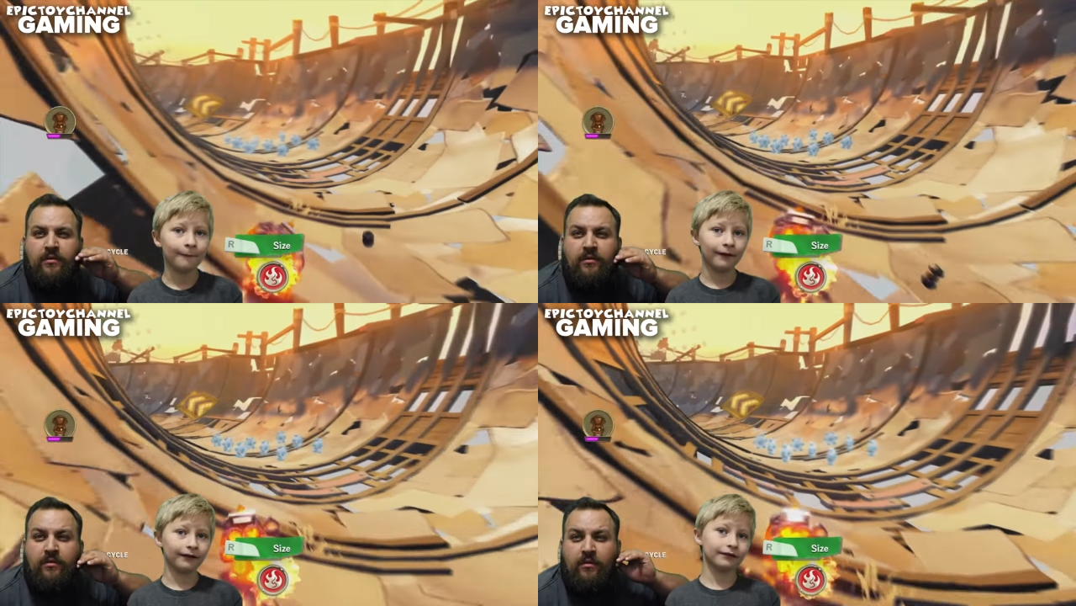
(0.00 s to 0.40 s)

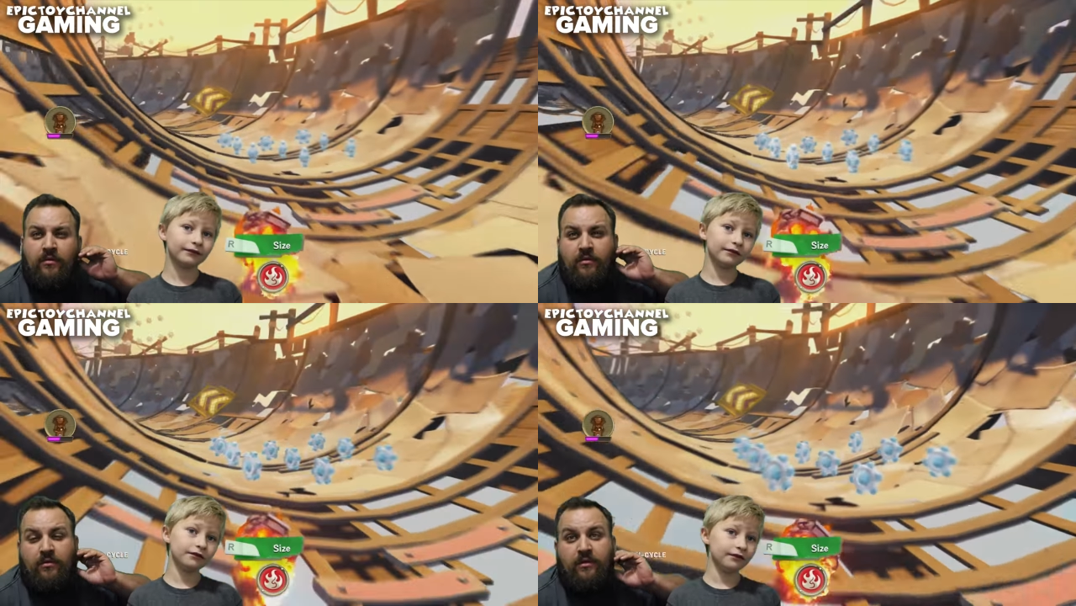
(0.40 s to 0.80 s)
Speaker 1: um,
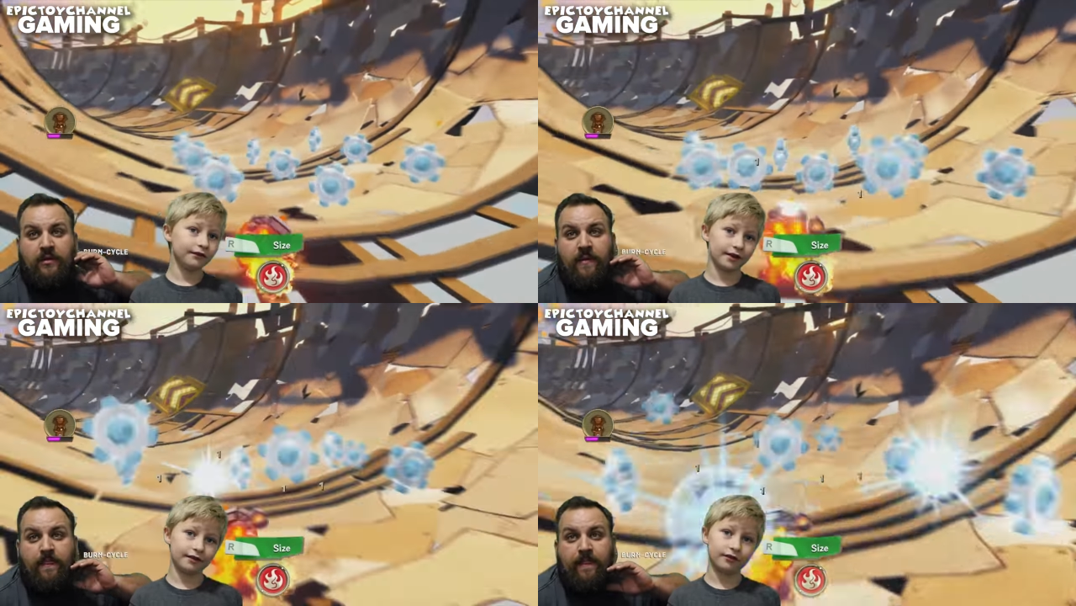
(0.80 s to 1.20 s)

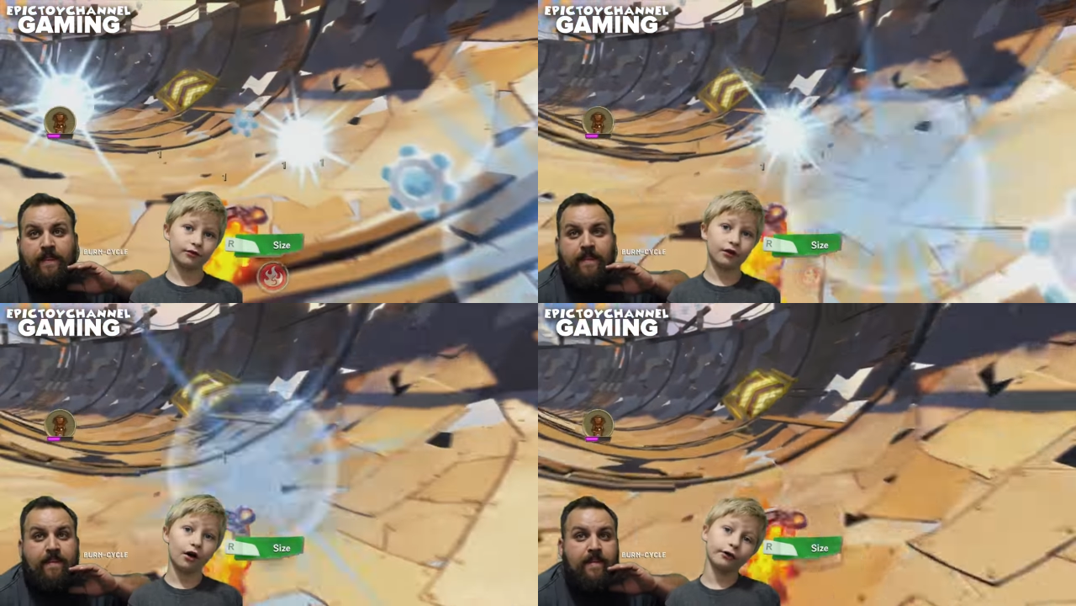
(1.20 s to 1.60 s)
did
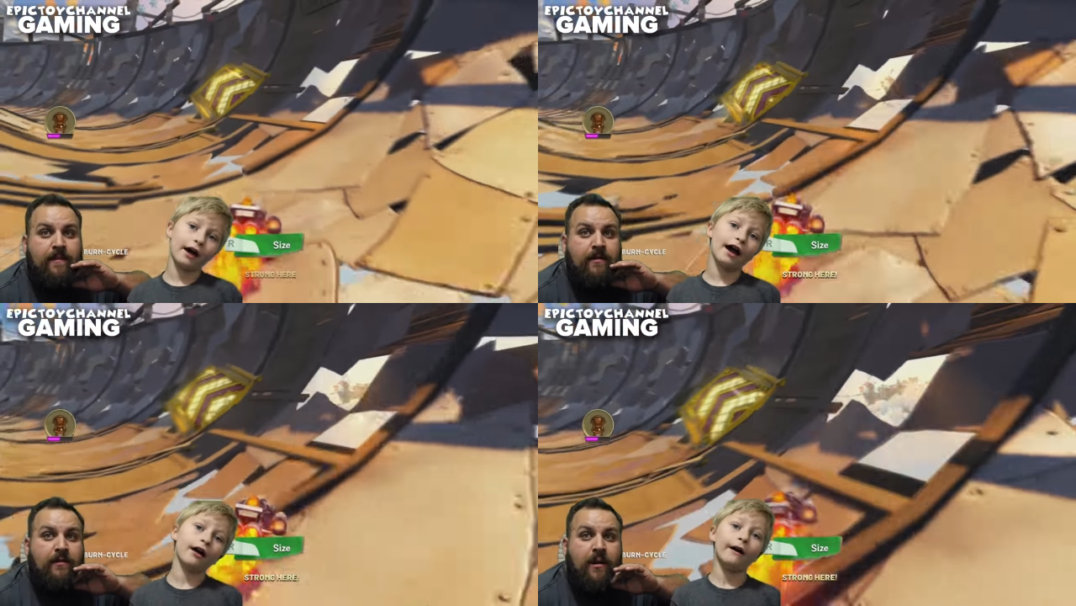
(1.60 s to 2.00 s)
you know
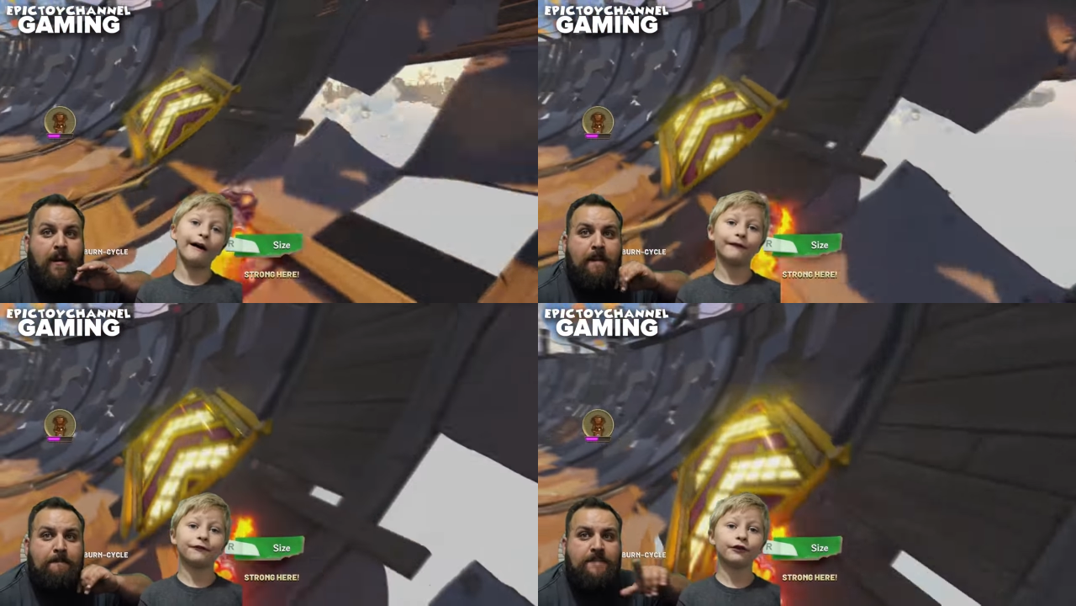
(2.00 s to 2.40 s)
that
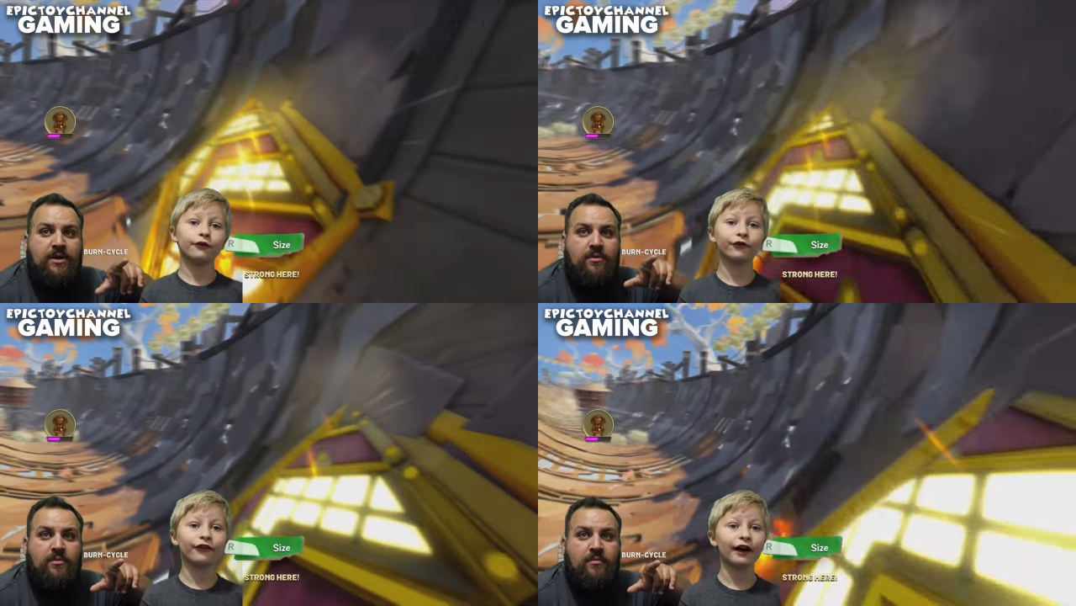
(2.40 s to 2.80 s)
if
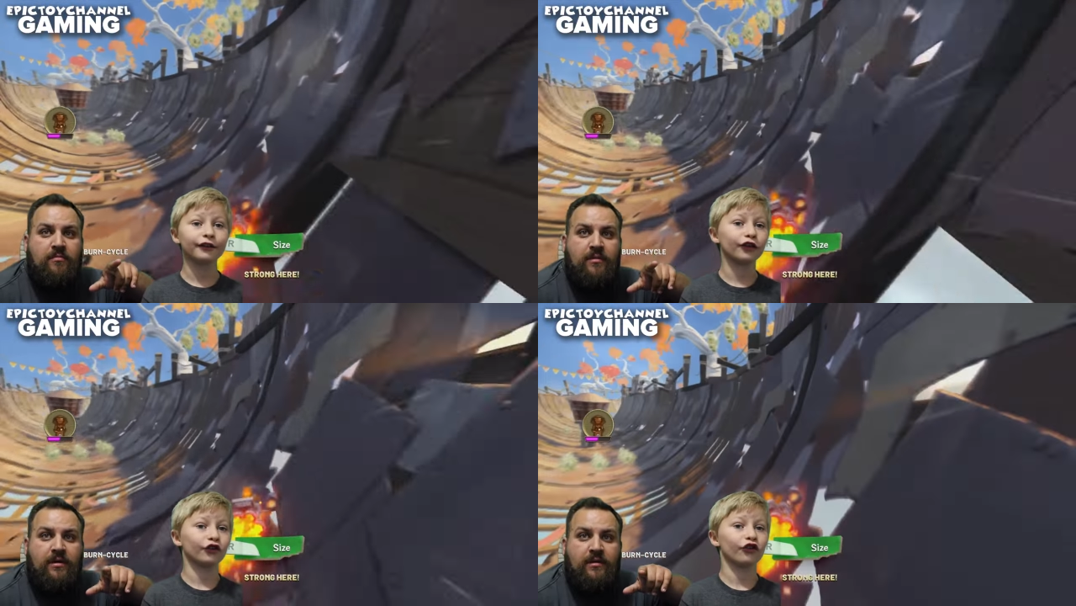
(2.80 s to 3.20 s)
you
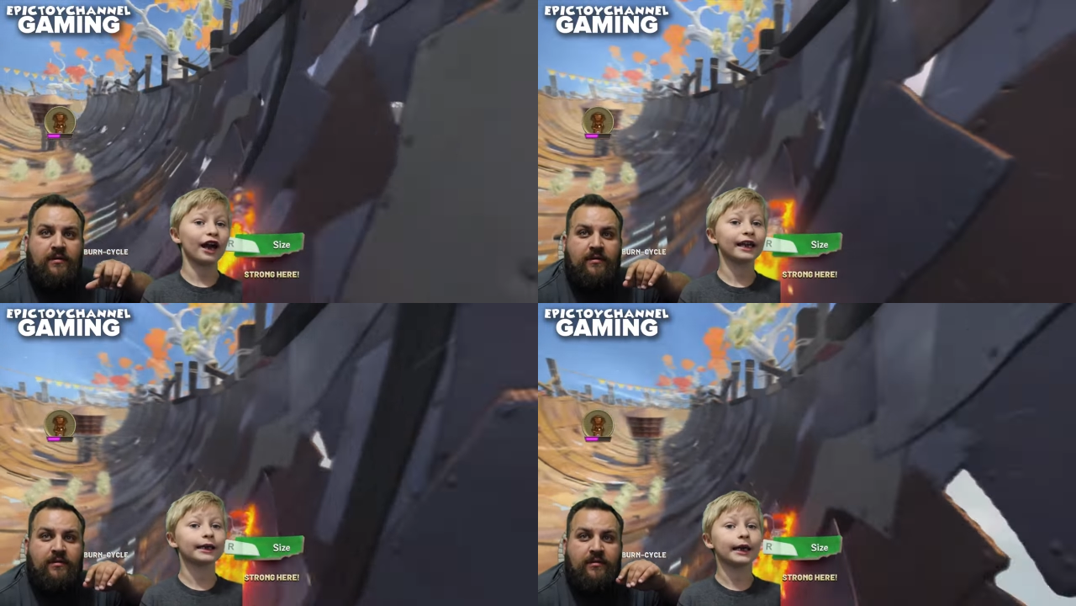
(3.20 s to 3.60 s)
find the
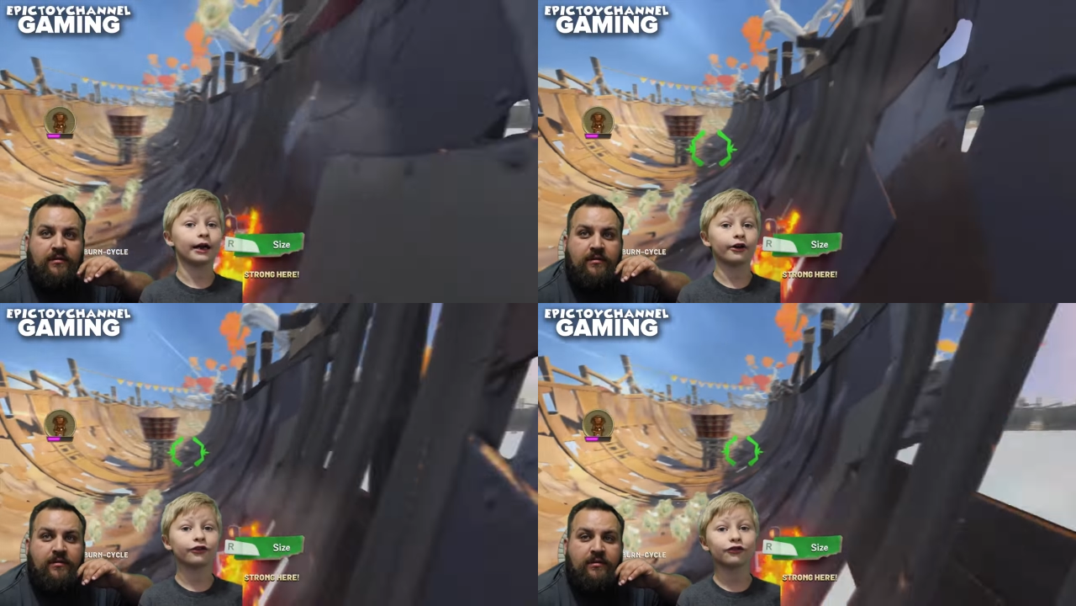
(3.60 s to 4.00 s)
right
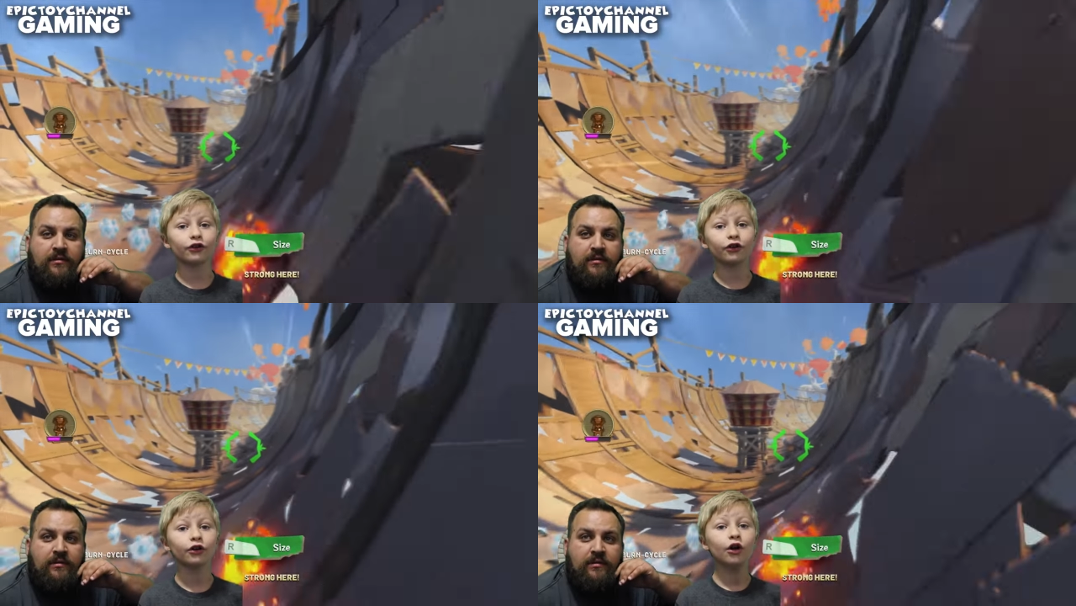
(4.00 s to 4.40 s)

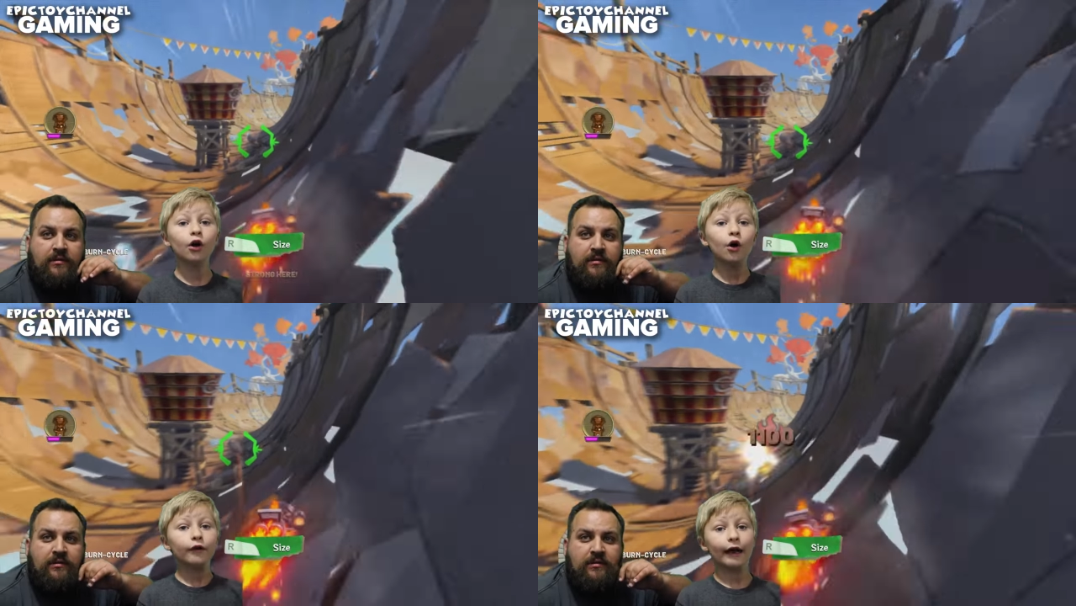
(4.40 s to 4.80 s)
character
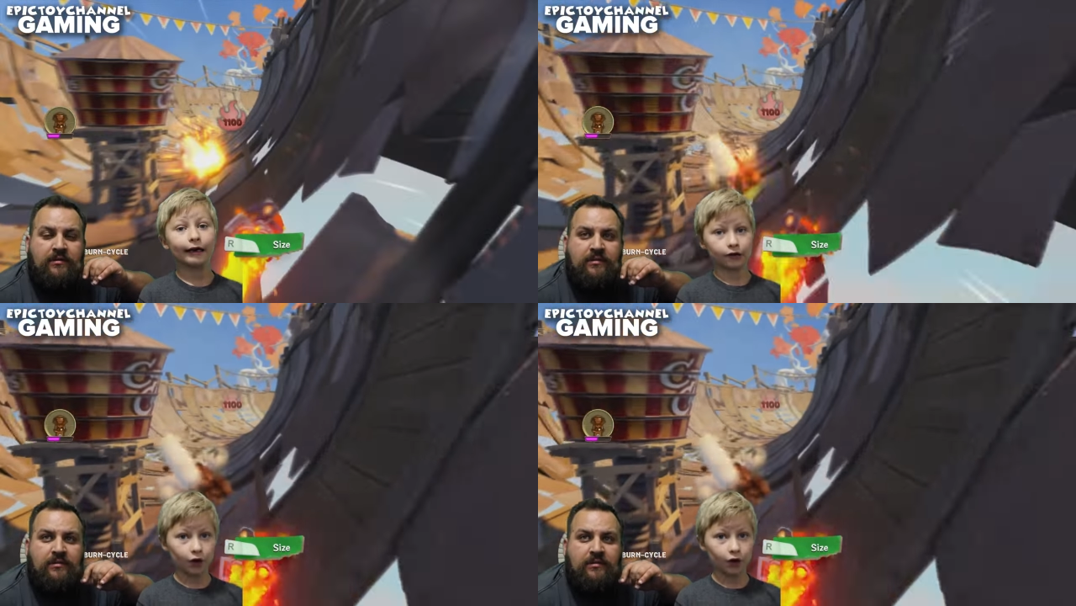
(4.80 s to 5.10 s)
that